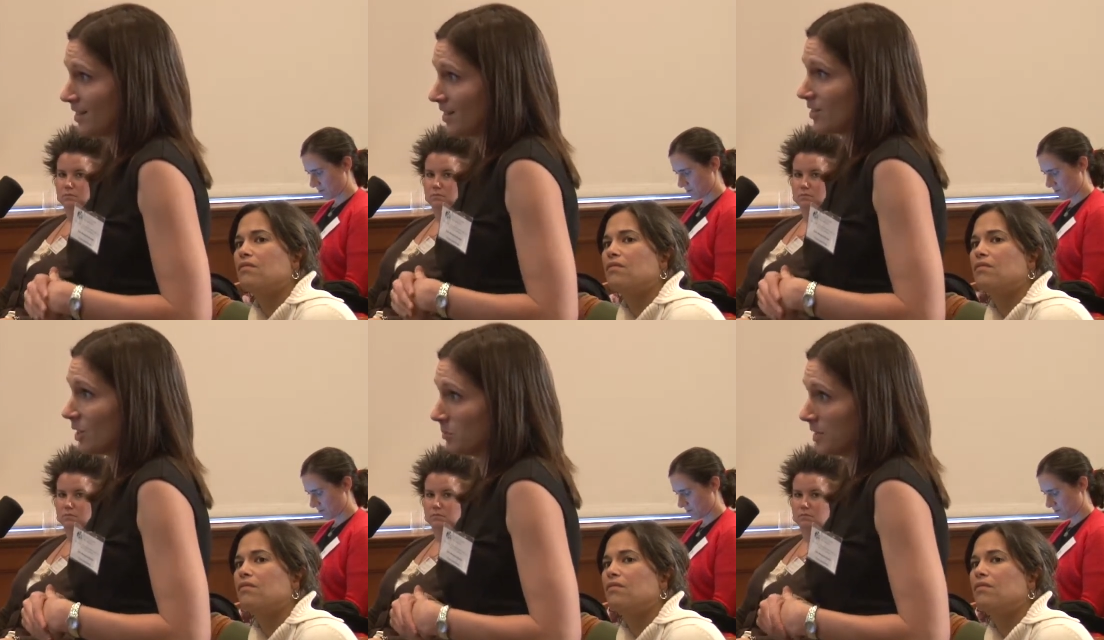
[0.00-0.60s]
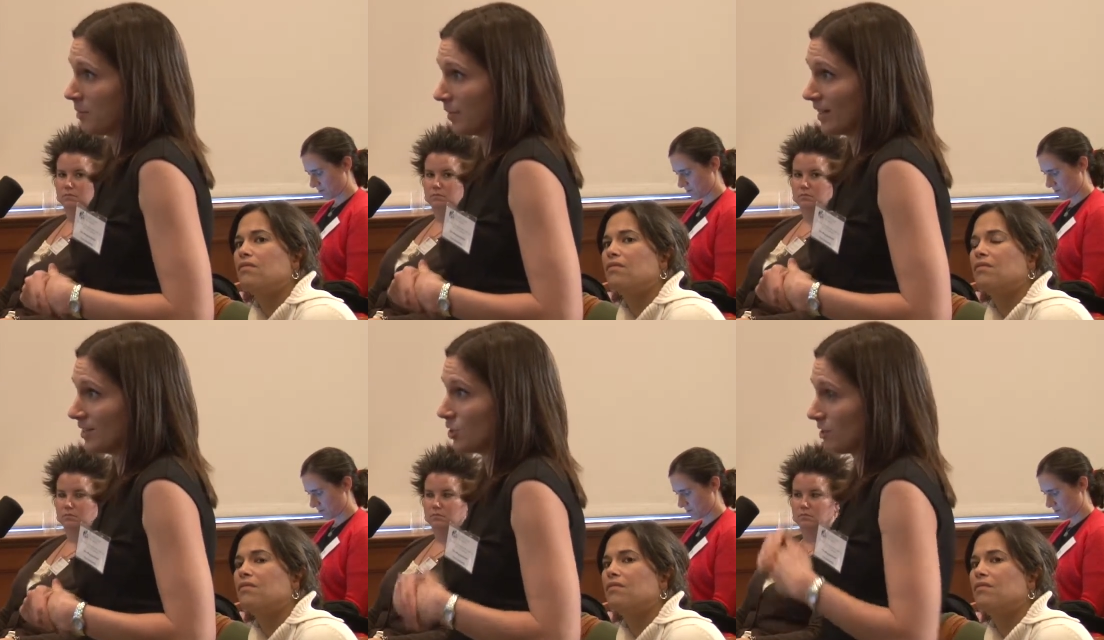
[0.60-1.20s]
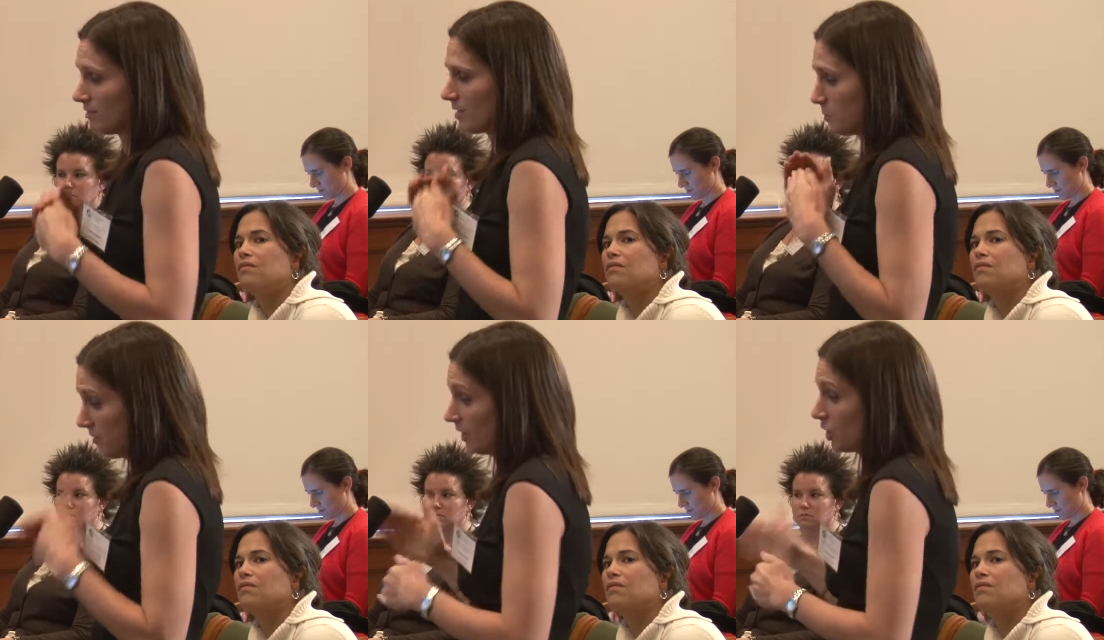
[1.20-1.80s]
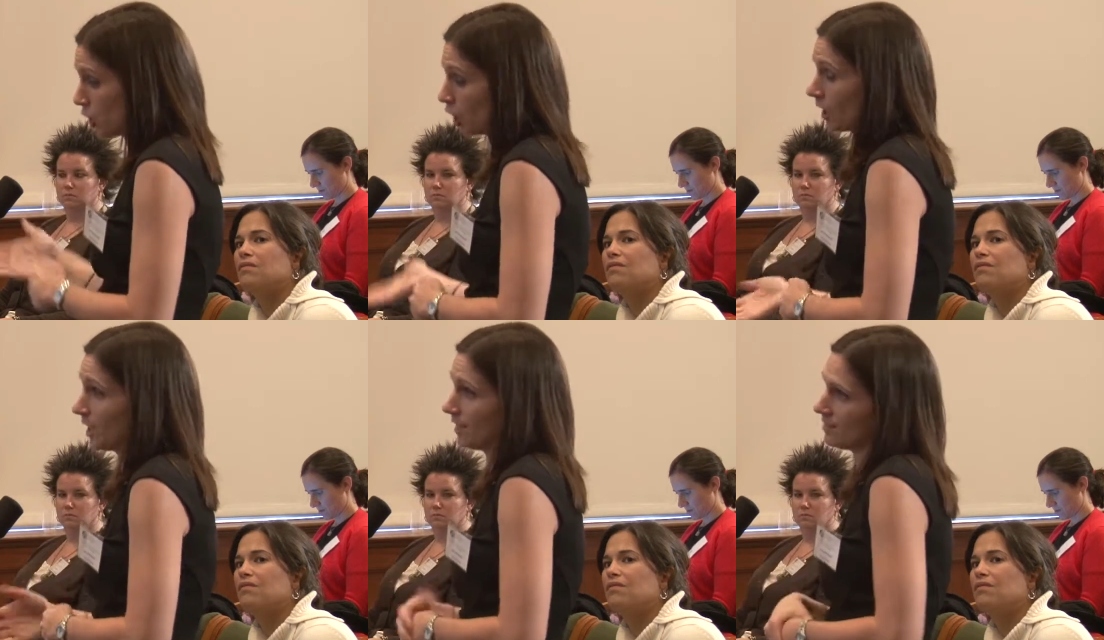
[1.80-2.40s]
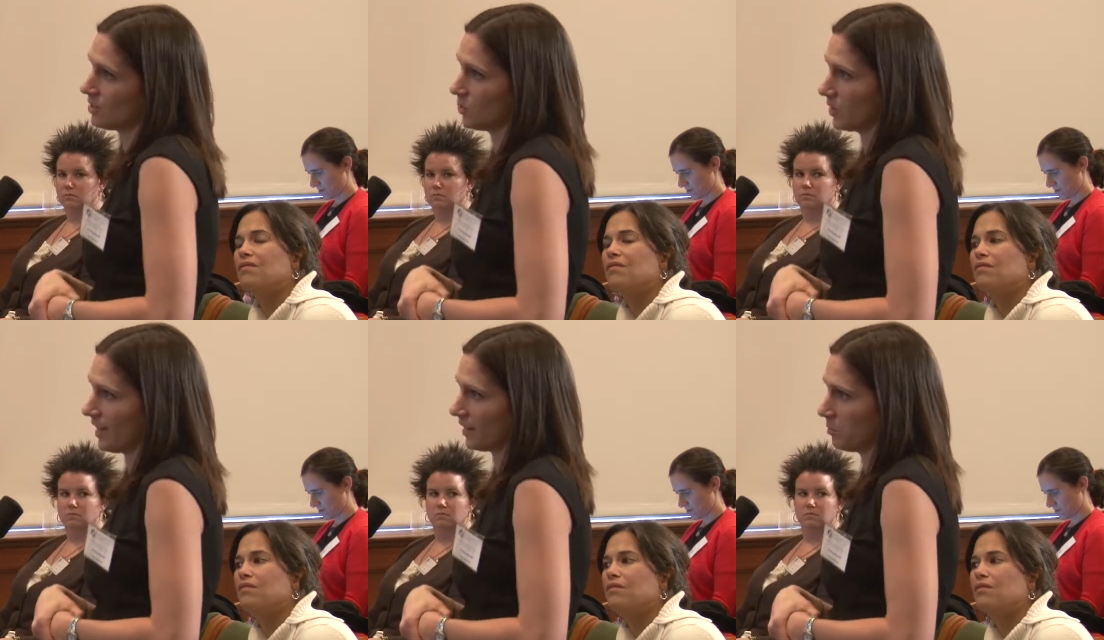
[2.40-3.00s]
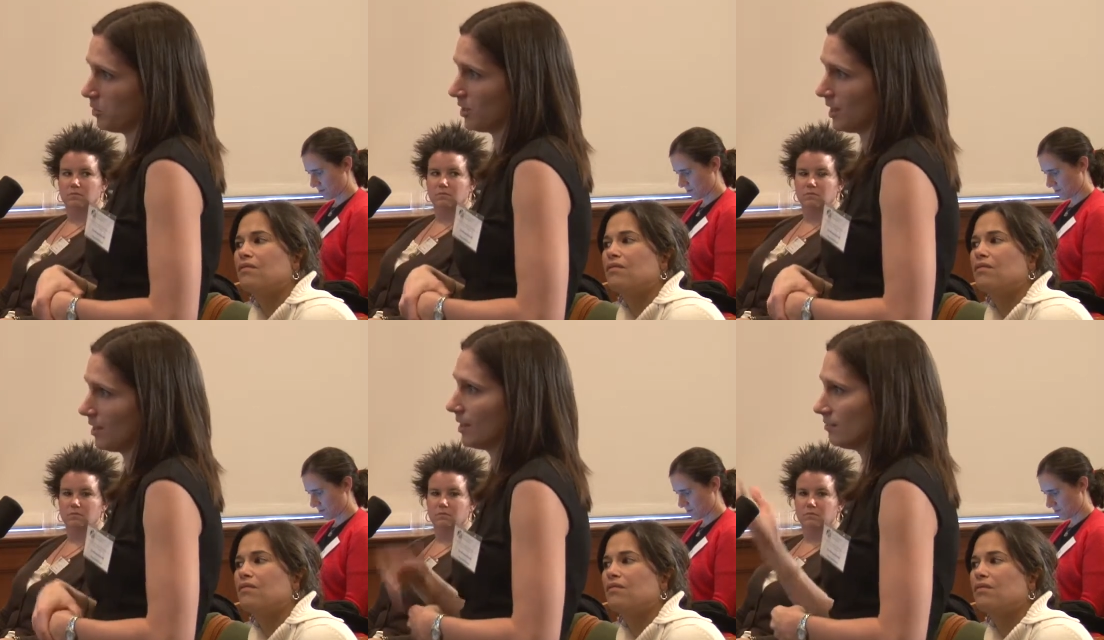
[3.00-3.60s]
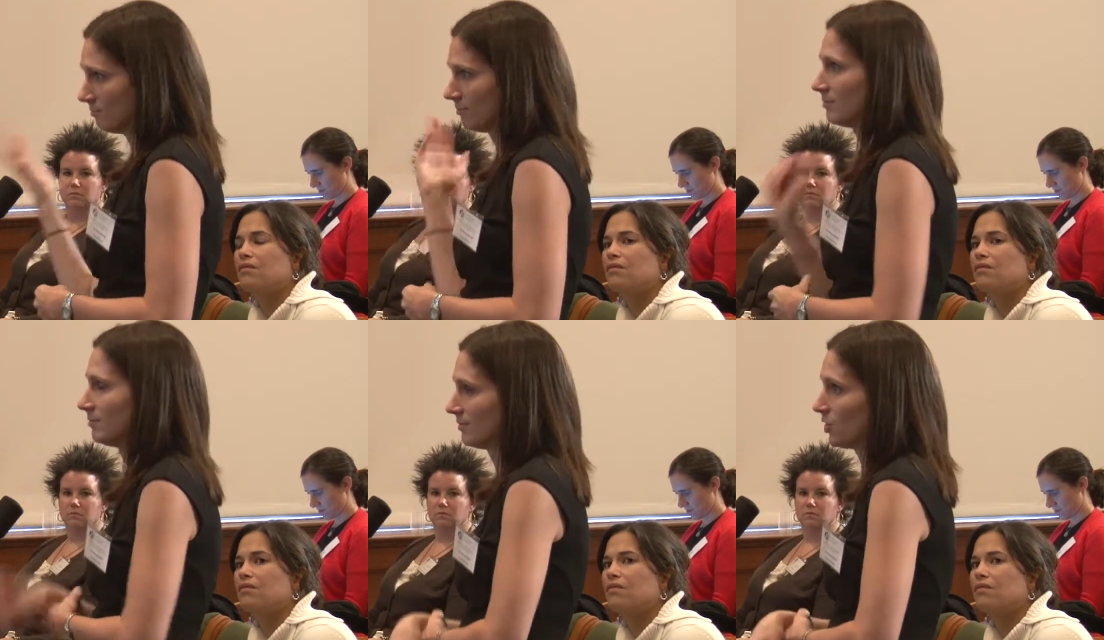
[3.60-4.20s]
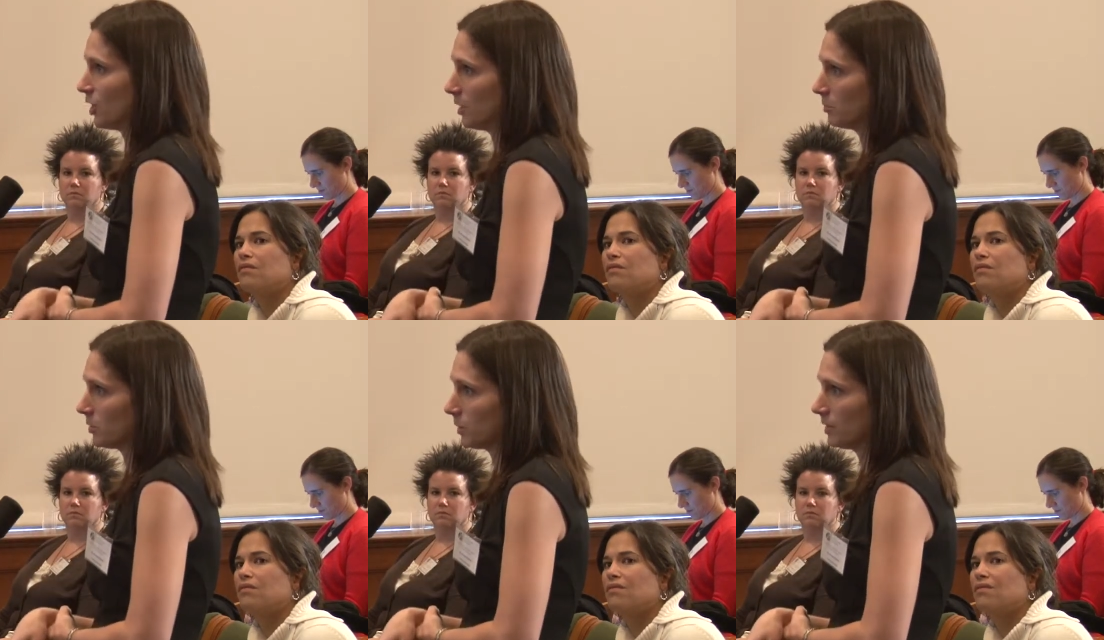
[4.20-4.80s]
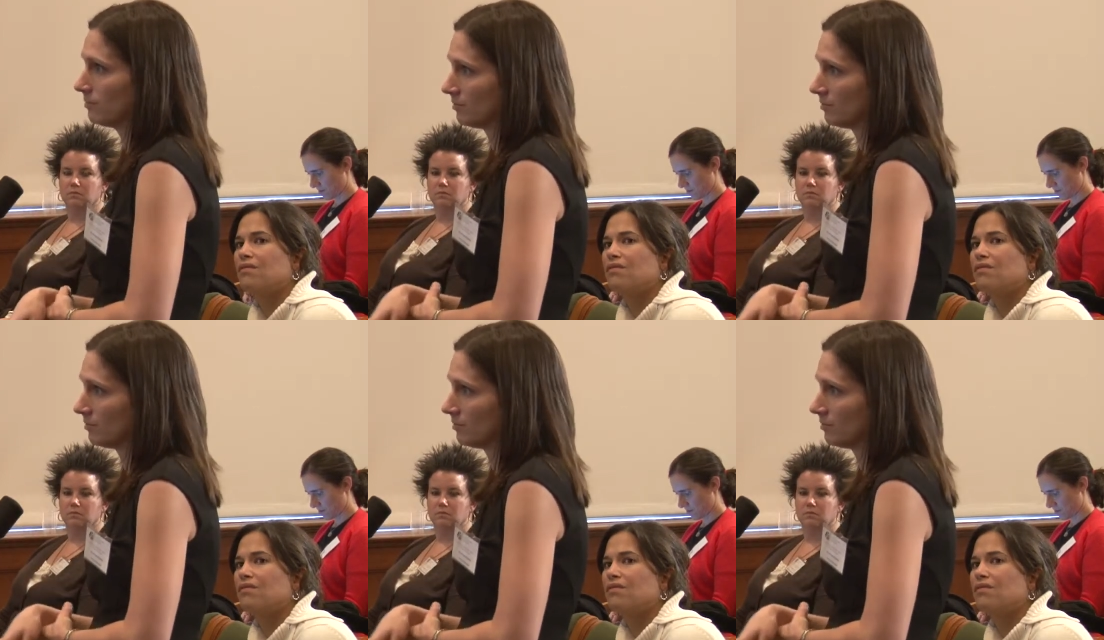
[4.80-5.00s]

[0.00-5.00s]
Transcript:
Speaker 1: So that'll be something specifically targeted toward that community that should help as well.